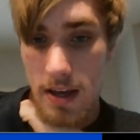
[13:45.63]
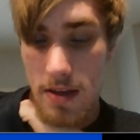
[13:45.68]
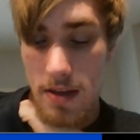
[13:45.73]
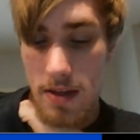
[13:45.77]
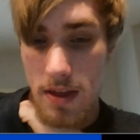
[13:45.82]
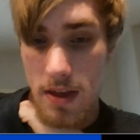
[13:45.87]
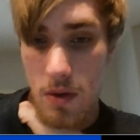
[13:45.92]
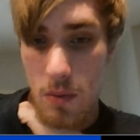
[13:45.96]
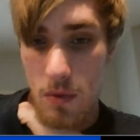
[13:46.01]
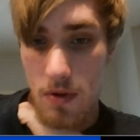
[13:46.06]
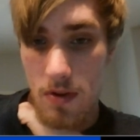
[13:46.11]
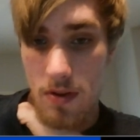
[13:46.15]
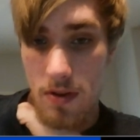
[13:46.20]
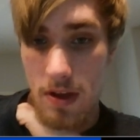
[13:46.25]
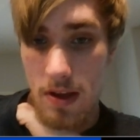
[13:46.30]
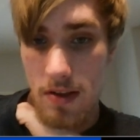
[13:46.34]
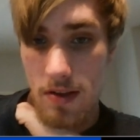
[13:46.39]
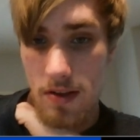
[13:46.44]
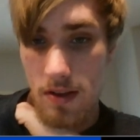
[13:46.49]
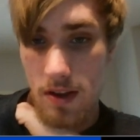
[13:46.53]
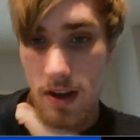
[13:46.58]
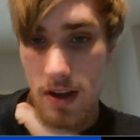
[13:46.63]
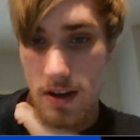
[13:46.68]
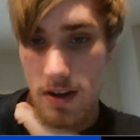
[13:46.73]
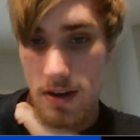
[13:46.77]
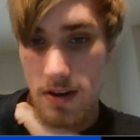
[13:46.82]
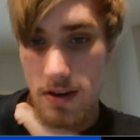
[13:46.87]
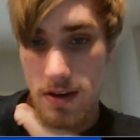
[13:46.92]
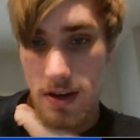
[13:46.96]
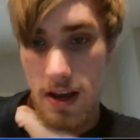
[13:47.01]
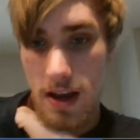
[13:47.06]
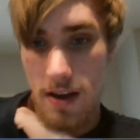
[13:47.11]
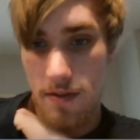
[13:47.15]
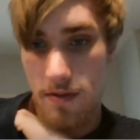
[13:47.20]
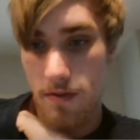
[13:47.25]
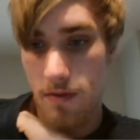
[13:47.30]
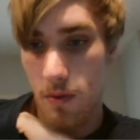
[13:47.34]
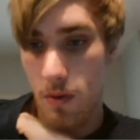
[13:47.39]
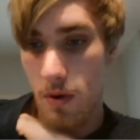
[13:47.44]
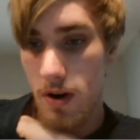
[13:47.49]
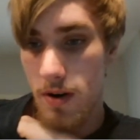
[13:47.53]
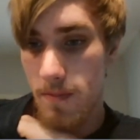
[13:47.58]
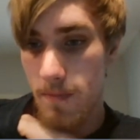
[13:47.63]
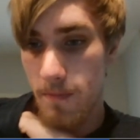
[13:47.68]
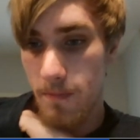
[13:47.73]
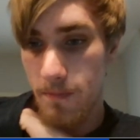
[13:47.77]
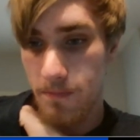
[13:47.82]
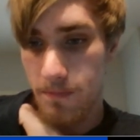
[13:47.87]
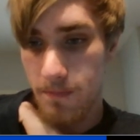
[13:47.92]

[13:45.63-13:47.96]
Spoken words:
I think it was this knight to f4,